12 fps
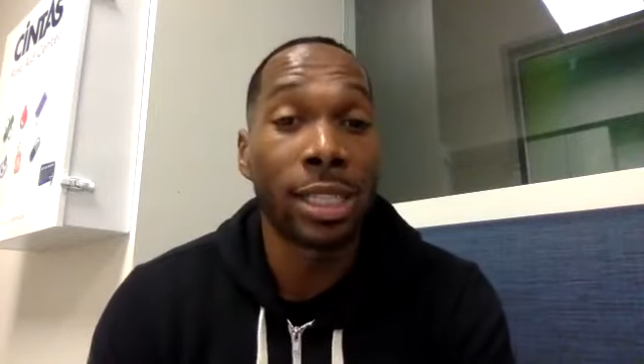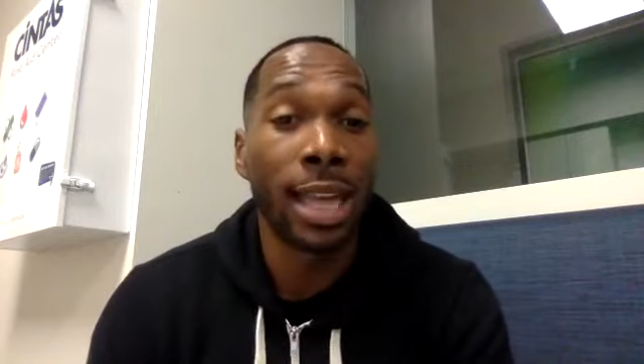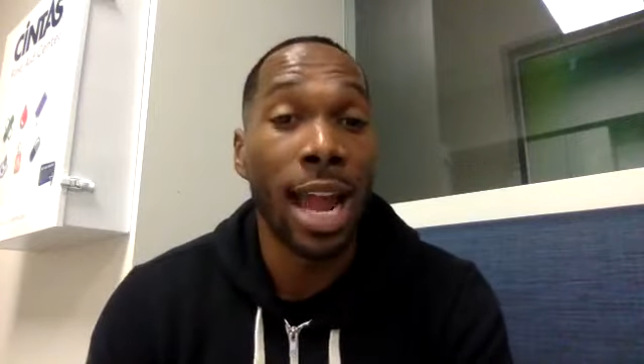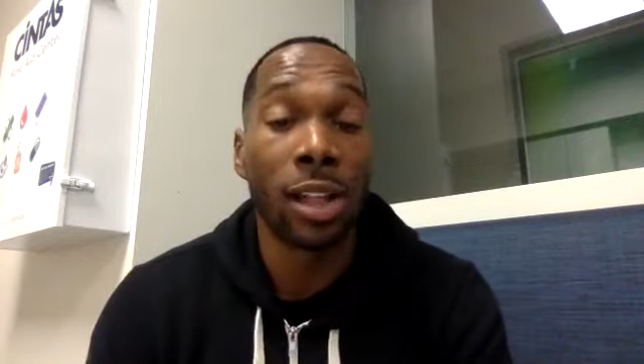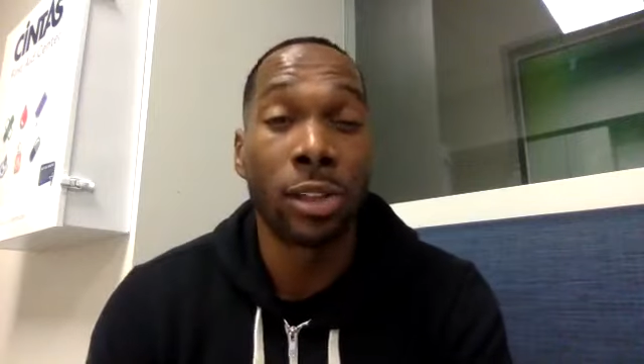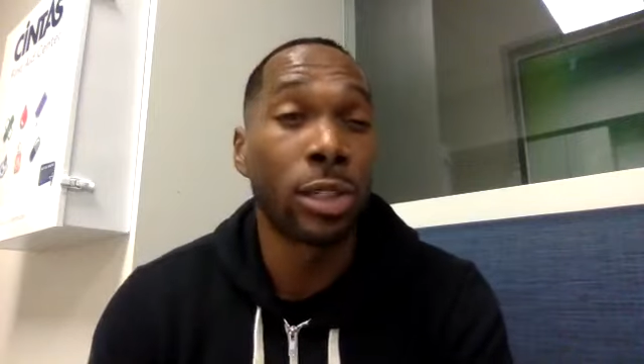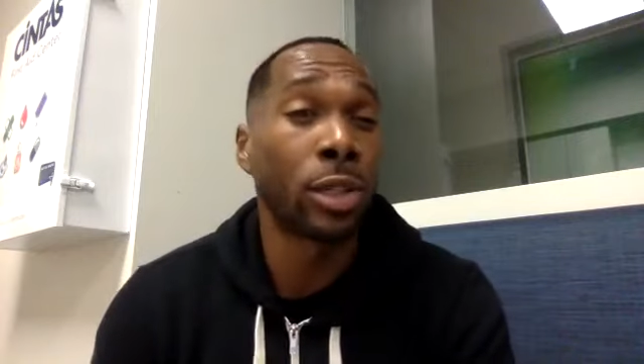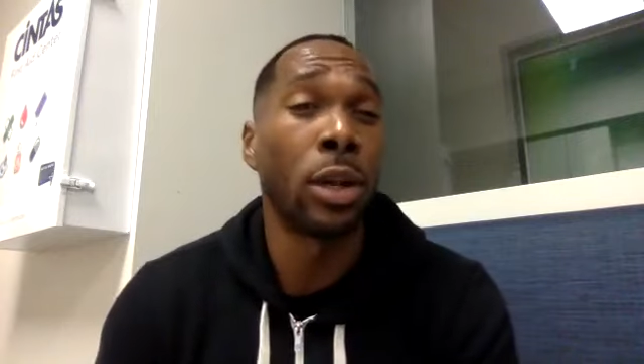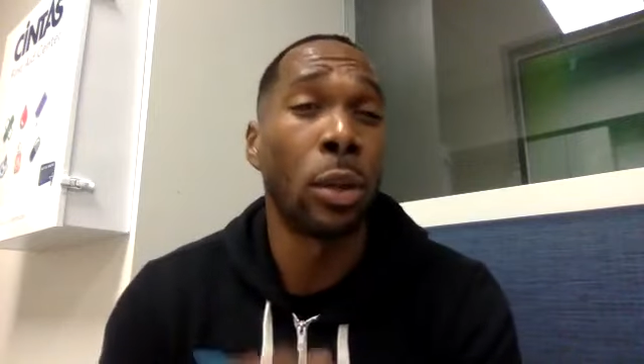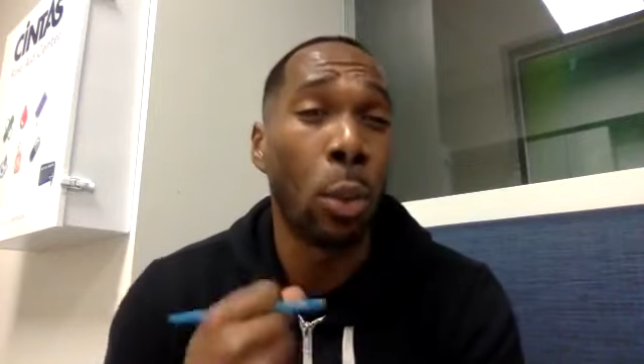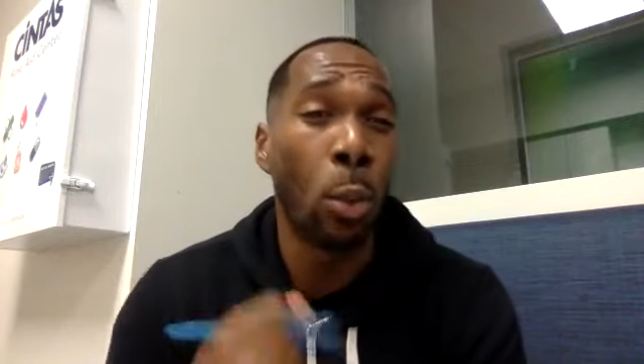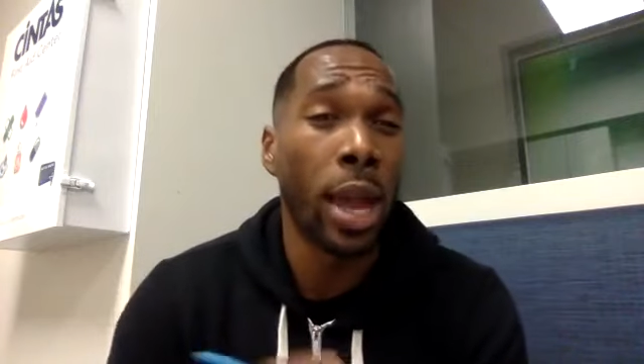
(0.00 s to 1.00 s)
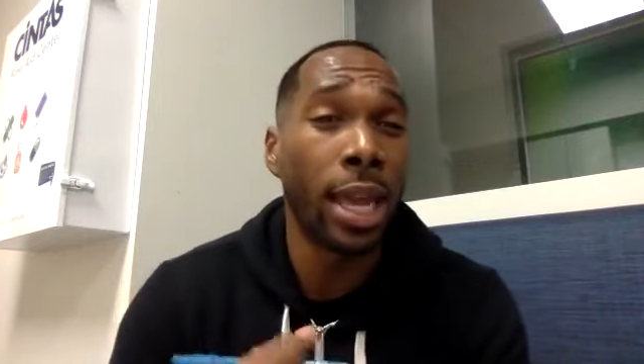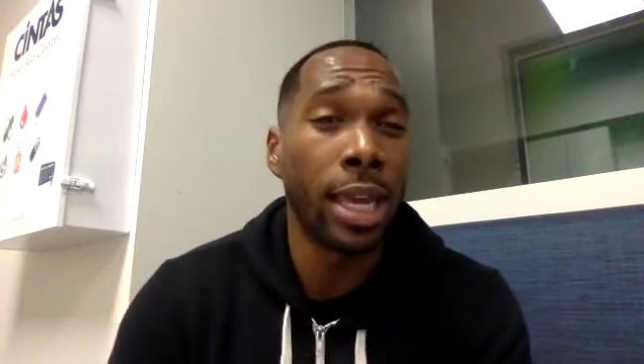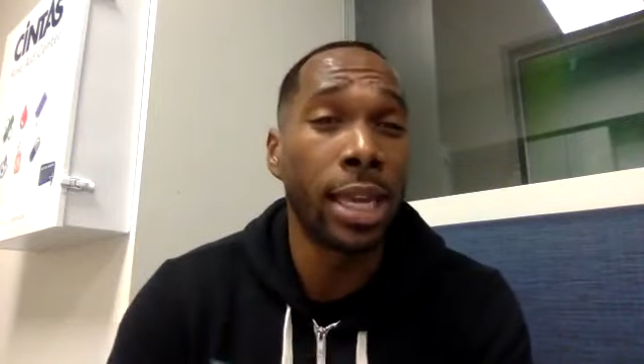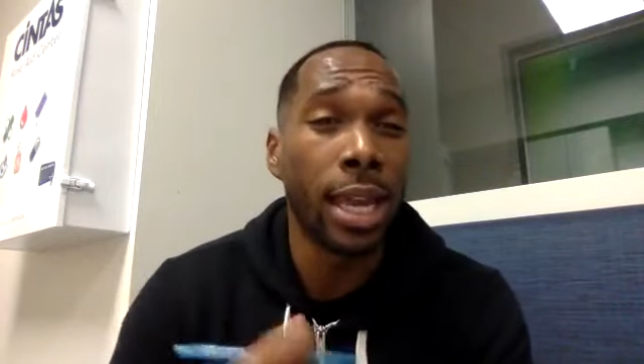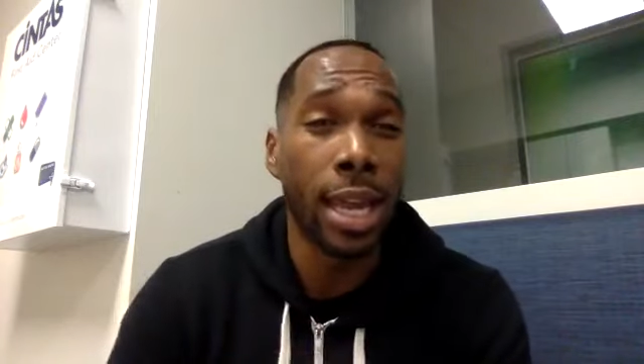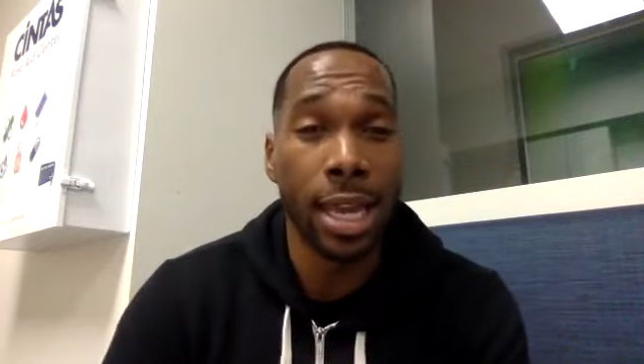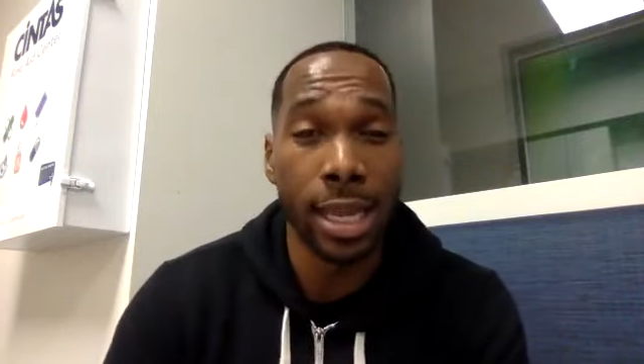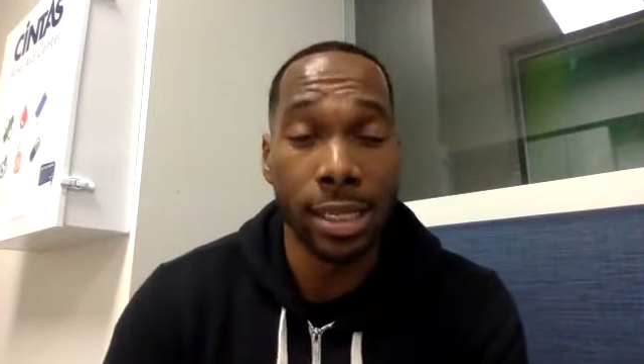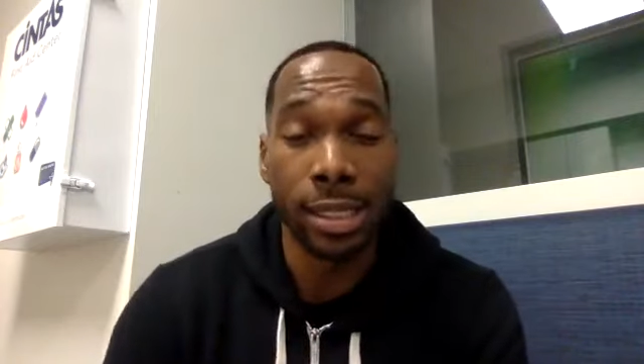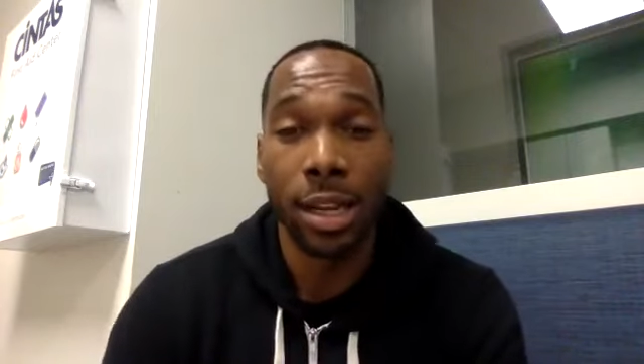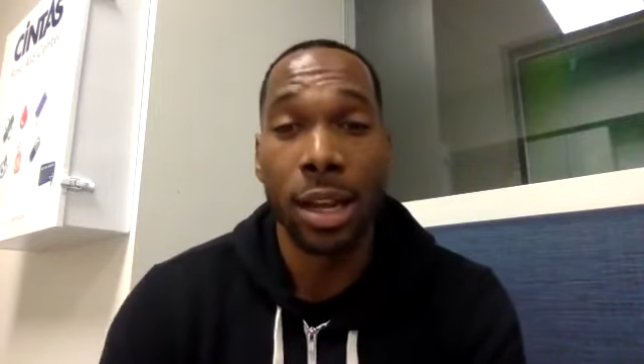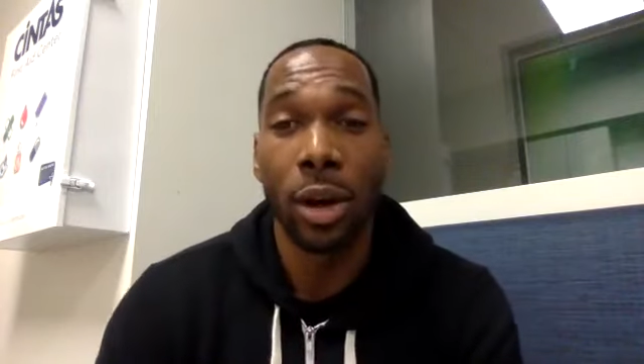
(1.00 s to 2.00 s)
calendar the way it
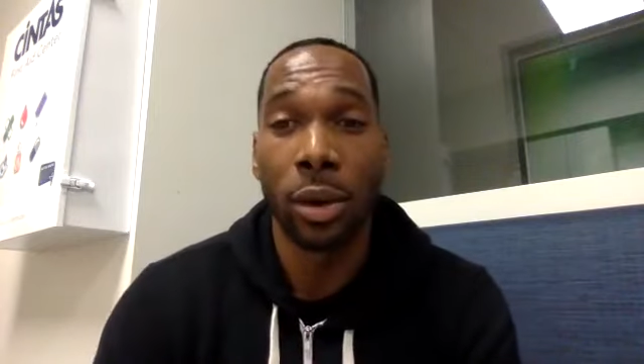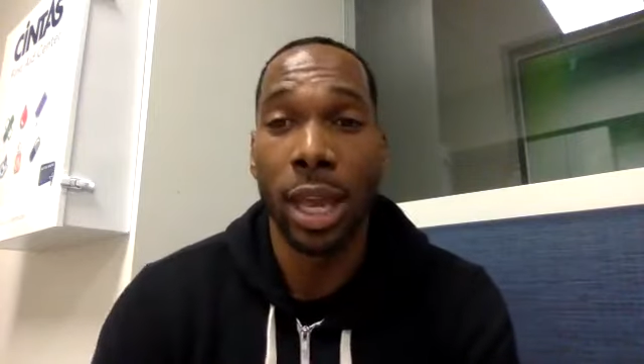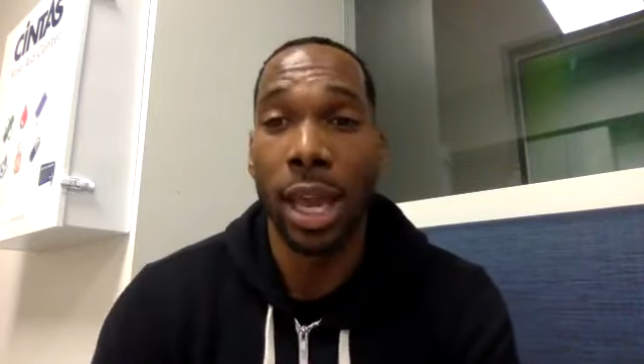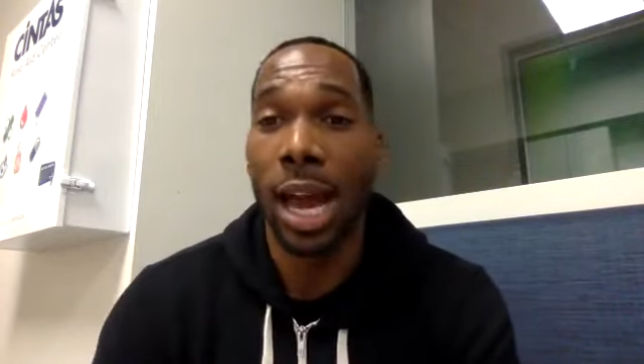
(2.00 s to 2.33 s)
is, okay?